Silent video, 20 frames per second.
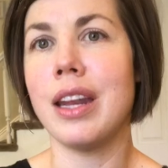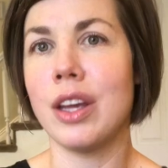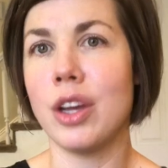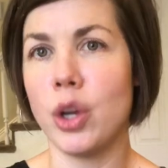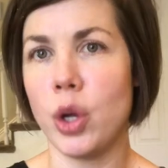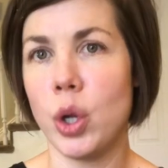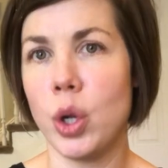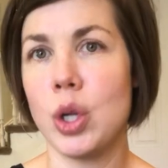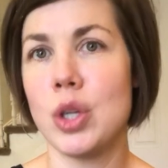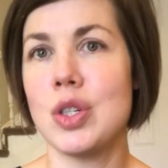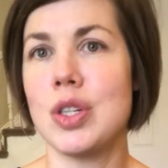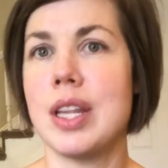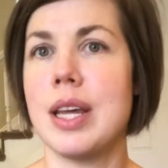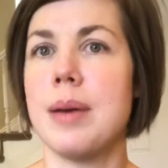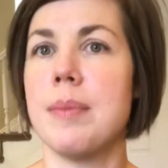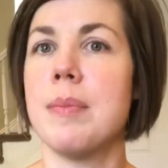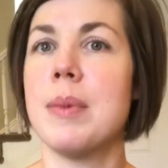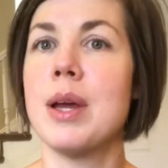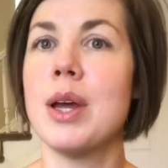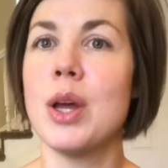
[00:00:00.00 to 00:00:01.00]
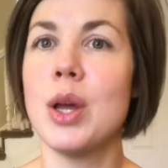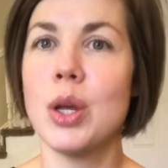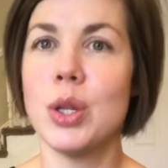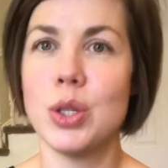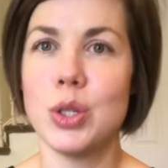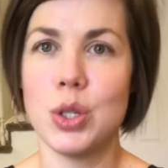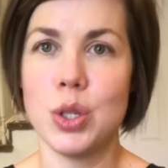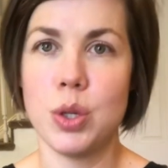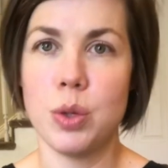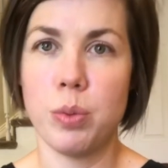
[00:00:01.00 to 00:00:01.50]
encourage them
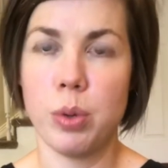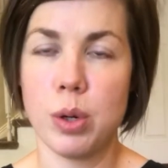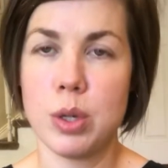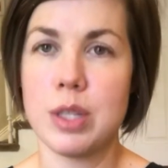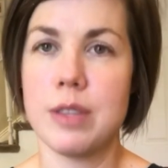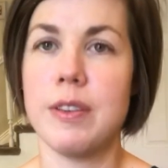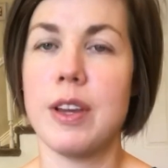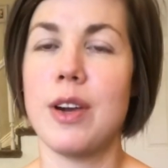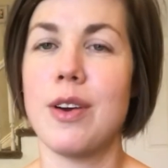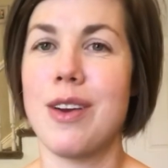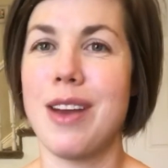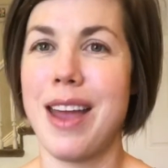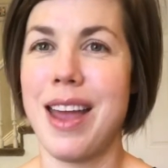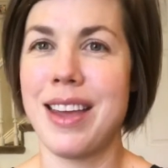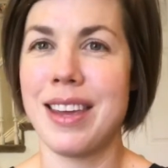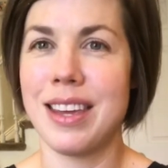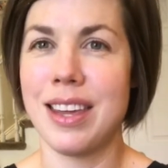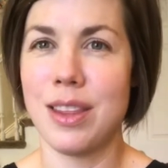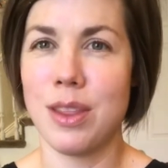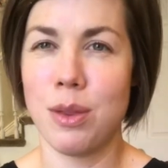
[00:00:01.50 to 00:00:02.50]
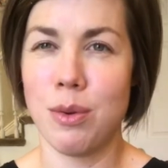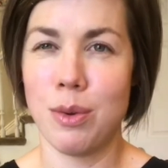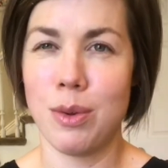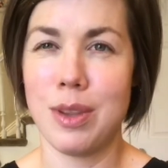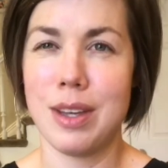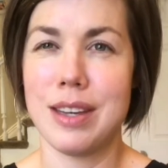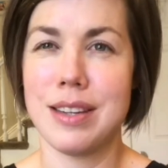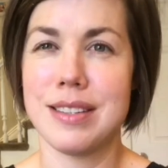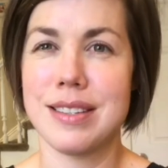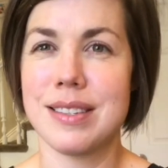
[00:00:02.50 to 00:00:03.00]
to persevere and get through
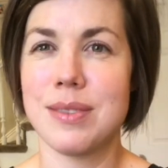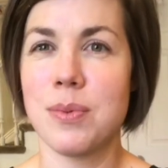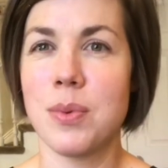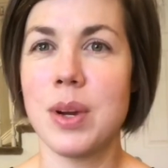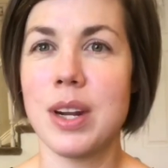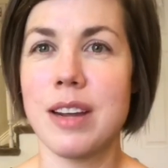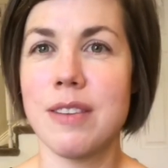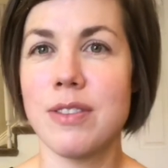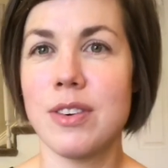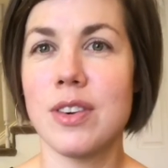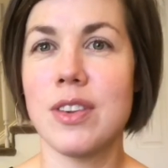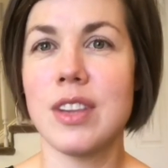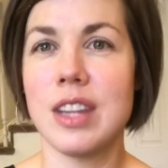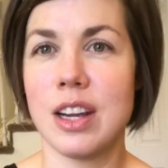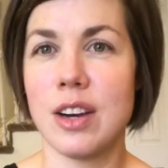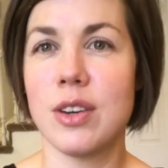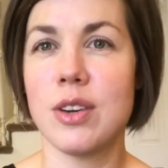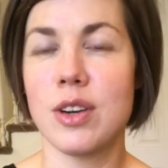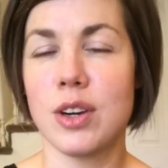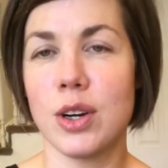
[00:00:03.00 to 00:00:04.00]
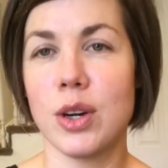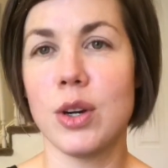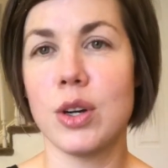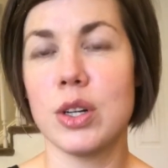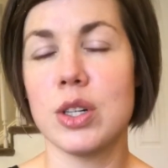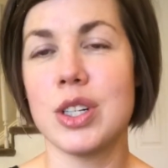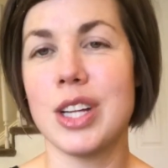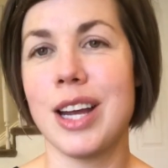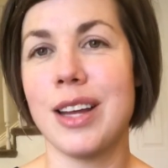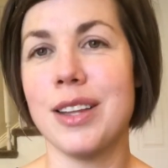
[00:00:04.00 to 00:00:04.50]
this, whatever their
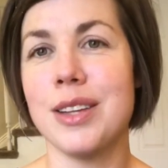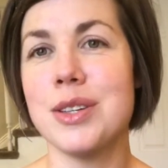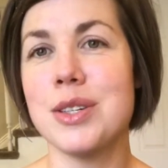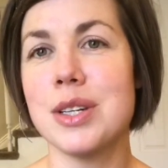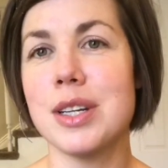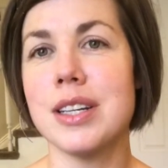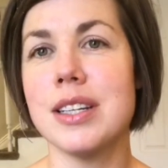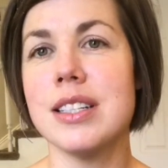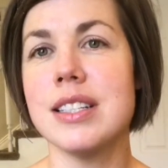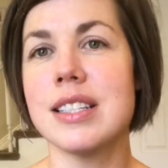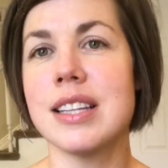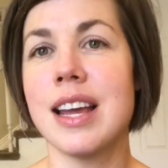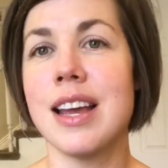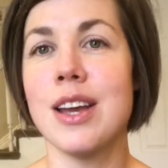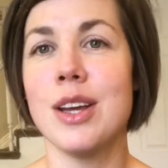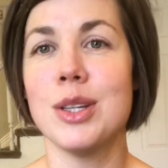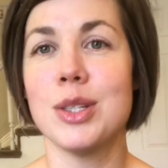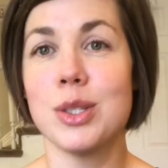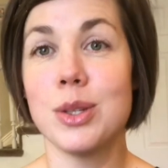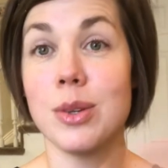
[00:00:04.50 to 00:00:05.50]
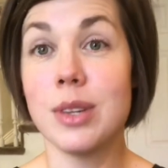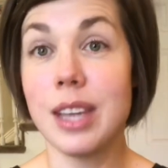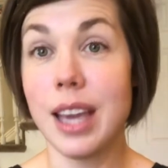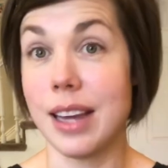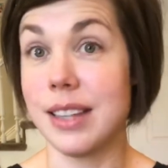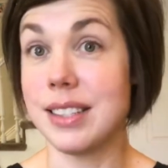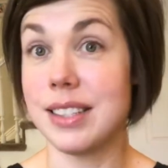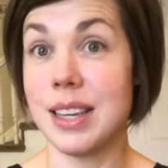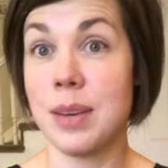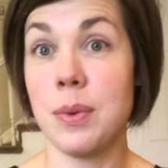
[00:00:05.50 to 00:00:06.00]
current challenge is. So
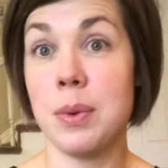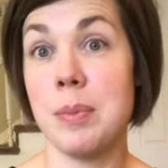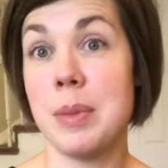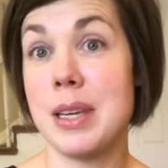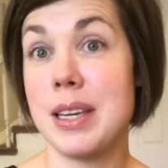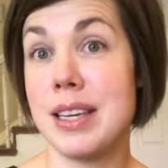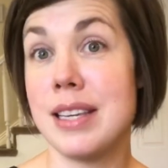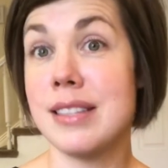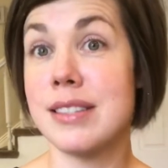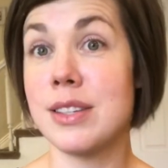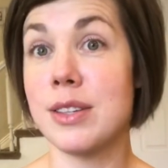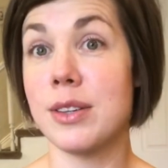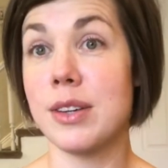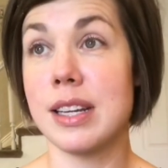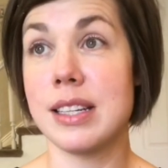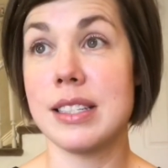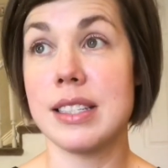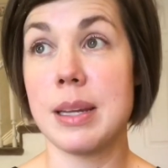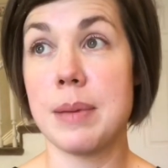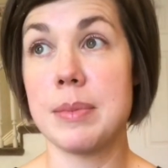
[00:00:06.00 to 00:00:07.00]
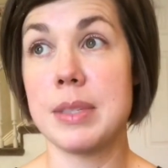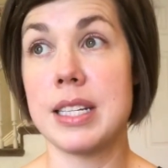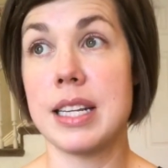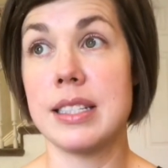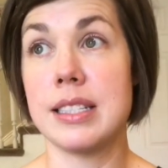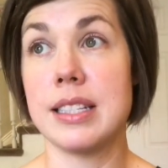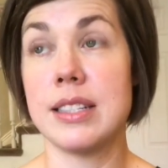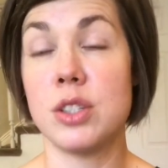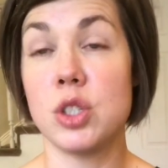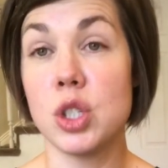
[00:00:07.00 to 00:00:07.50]
yes, it would be easier in some
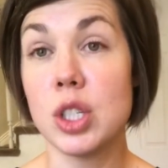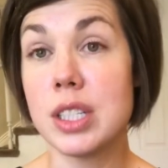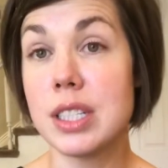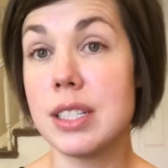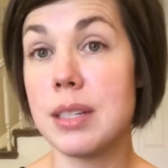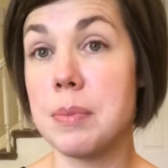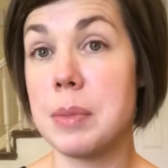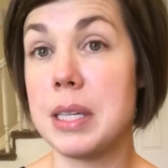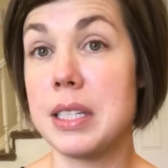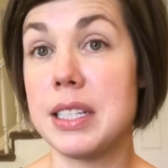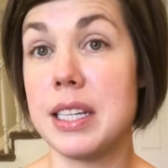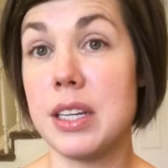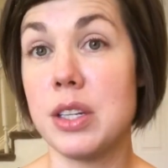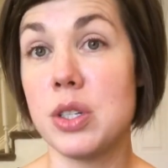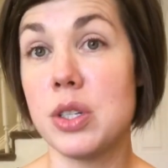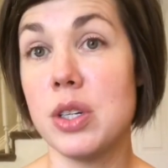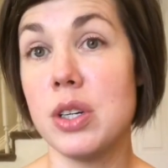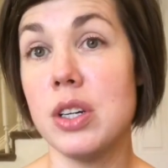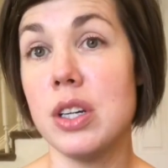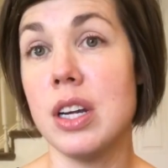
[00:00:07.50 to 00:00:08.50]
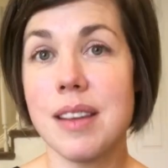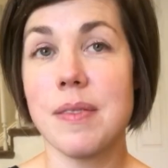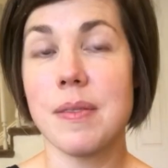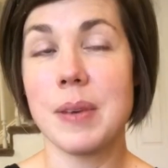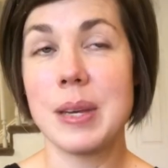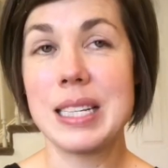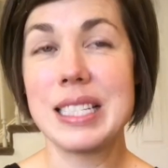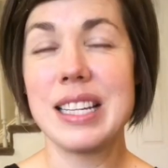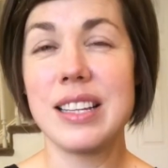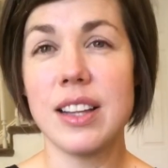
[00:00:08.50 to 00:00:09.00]
senses just to be teacher,
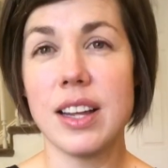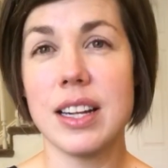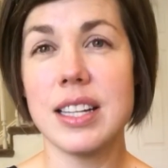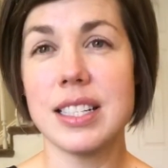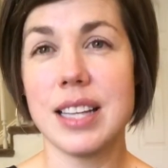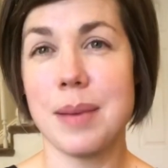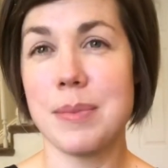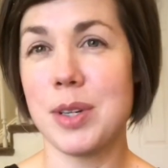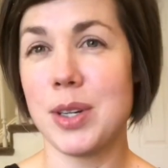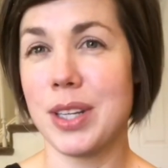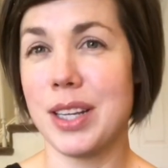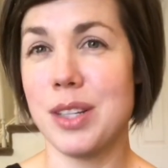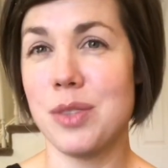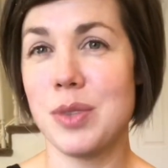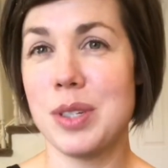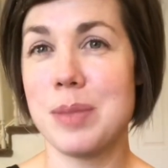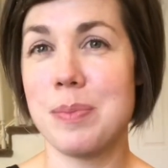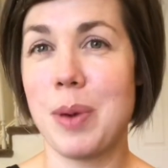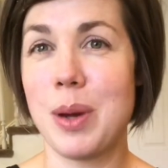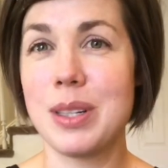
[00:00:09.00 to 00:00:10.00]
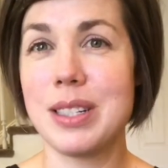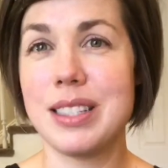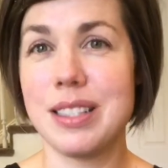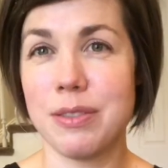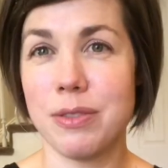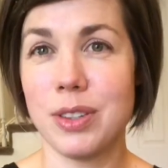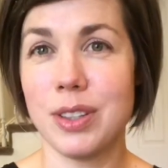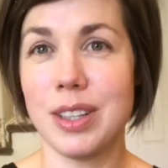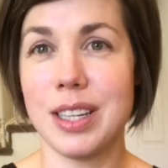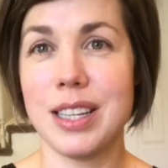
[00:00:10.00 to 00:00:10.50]
because a lot of times our kids respond
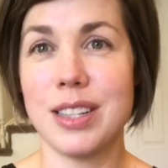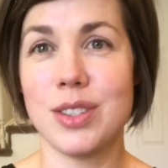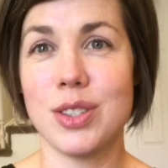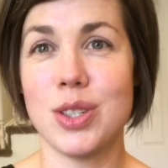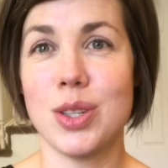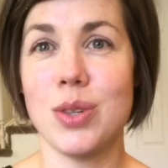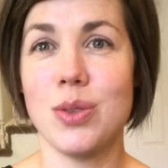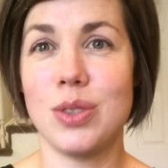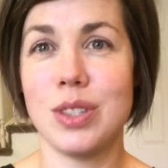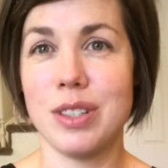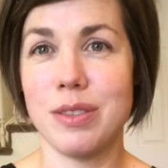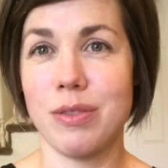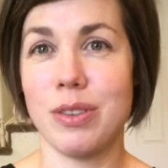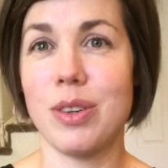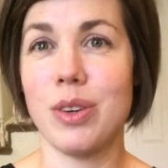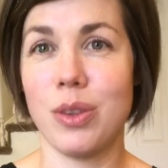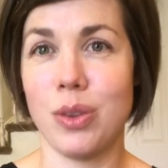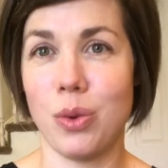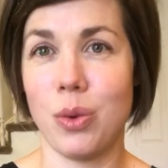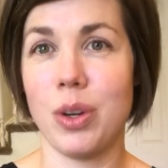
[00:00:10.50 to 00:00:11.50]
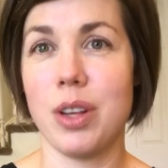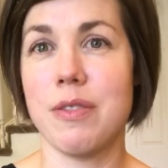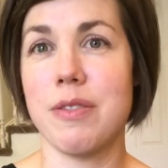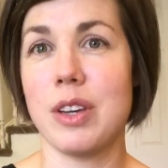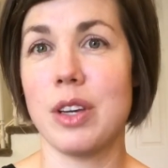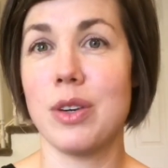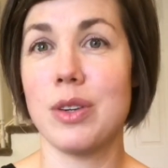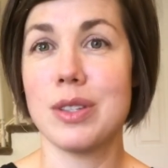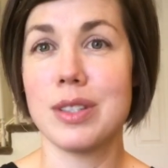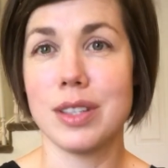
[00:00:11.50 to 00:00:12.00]
differently to different authority
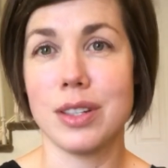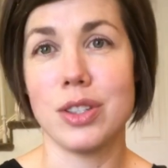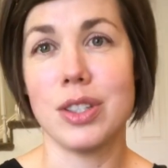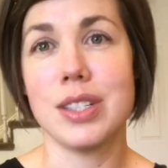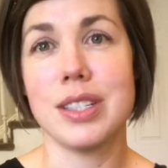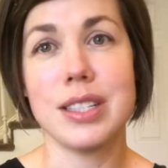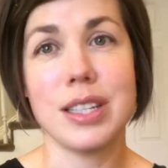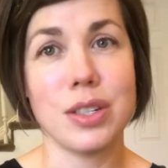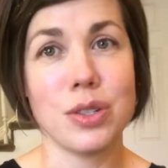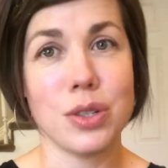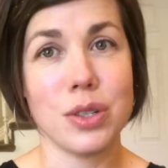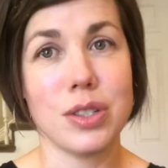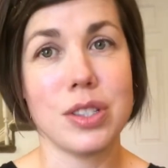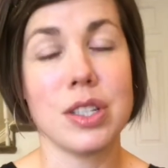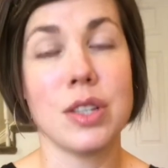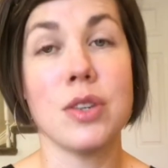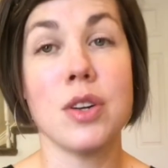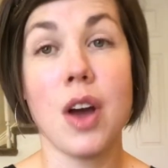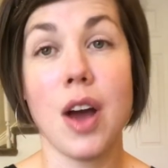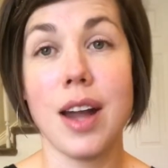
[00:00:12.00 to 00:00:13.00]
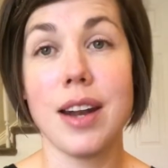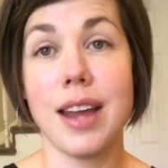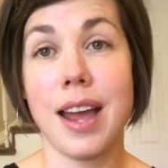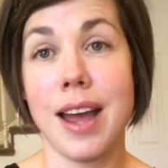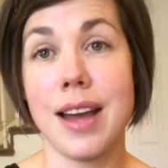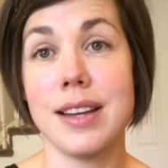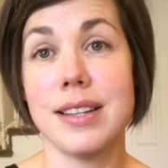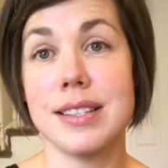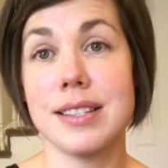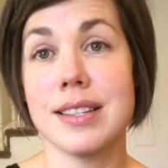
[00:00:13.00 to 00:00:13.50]
figures such as teachers. They're not
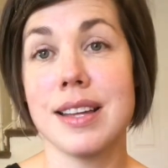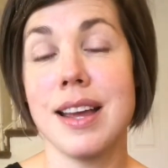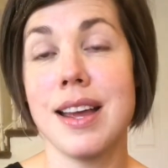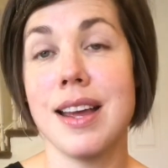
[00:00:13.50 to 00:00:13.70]
as